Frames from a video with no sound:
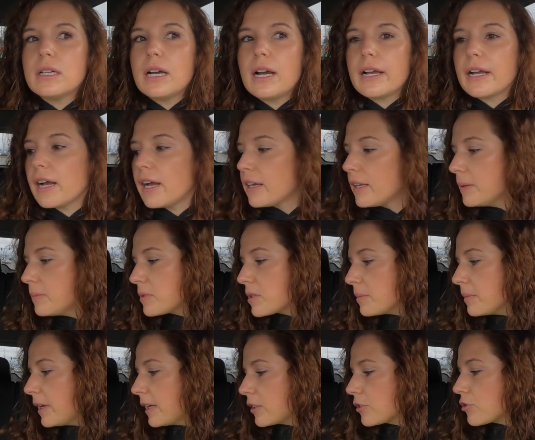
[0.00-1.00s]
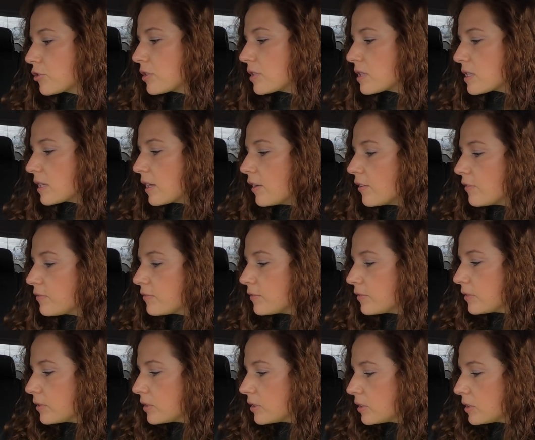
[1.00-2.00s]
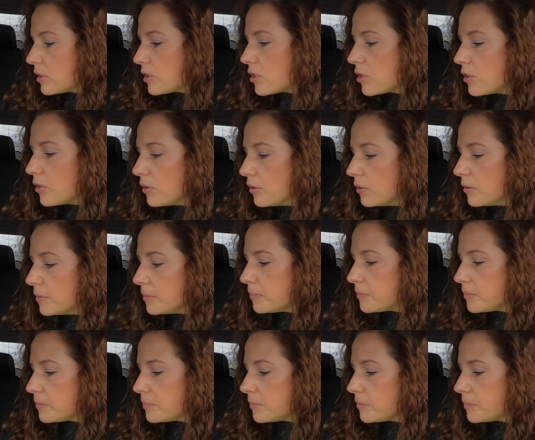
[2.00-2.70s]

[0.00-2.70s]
I got him some extra stuff too.